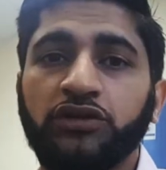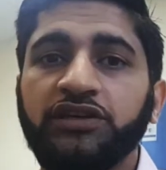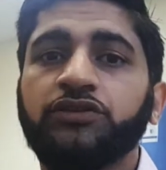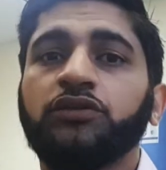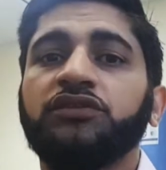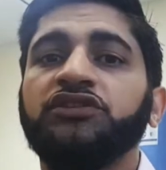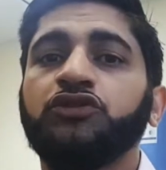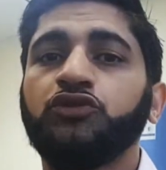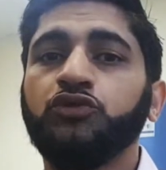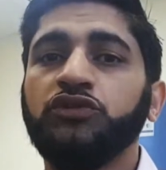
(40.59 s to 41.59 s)
is on the
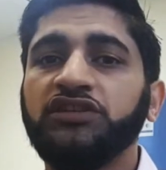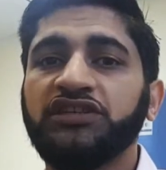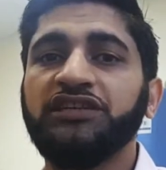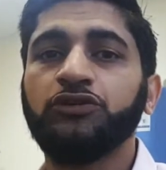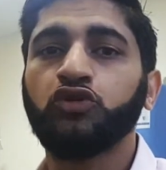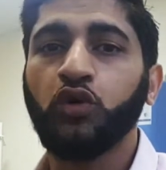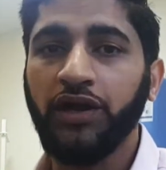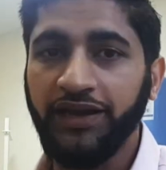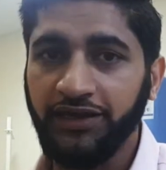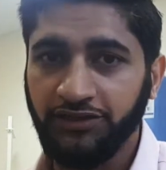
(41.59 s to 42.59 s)
student
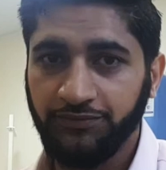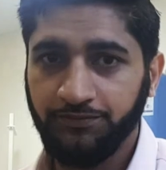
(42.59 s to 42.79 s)
intranet.